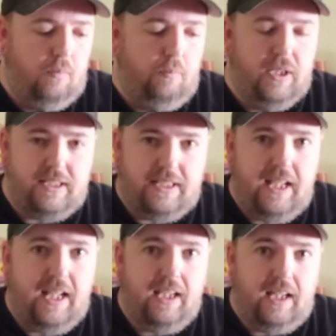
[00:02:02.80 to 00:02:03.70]
But
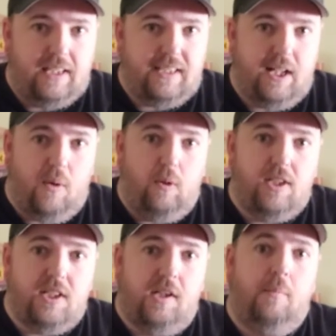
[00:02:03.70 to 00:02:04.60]
today, like I said, I want
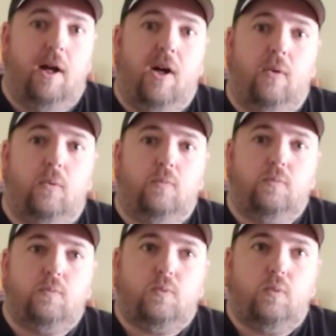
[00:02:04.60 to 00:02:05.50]
to talk about
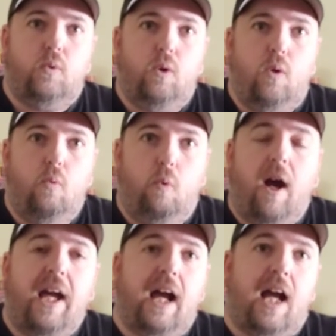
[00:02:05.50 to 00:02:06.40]

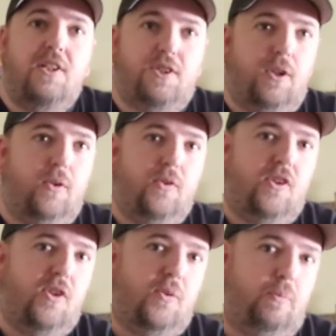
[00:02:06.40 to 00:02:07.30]
why I chose
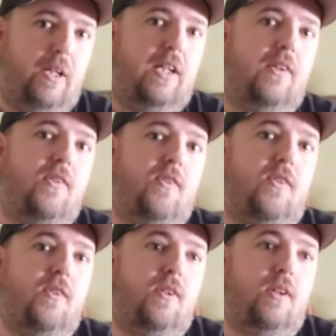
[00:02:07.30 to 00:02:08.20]
the speeds
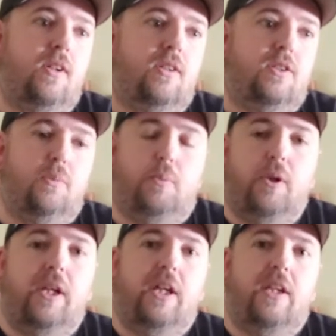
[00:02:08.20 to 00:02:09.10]
to put
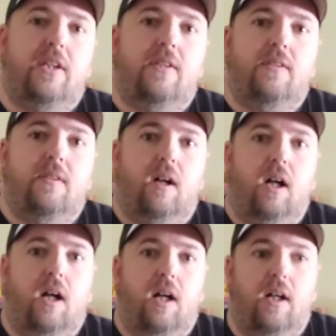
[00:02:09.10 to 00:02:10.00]
in
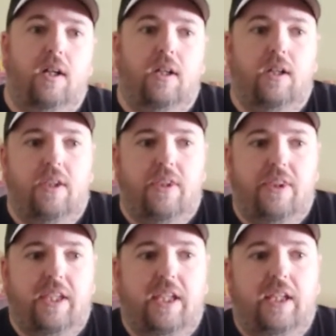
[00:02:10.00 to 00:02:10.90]

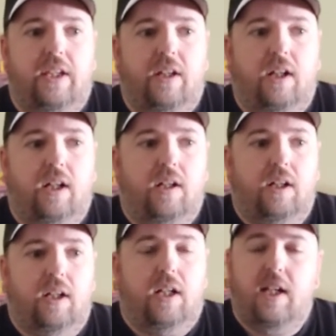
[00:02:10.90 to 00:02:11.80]
the
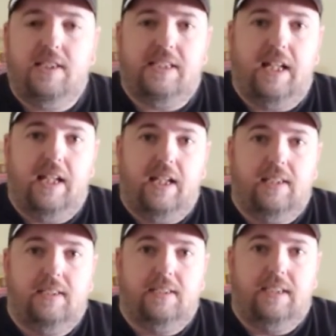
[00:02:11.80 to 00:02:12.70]
cut
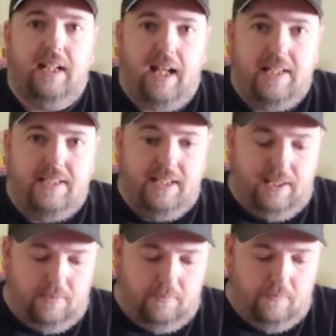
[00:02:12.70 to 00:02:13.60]
settings that I did.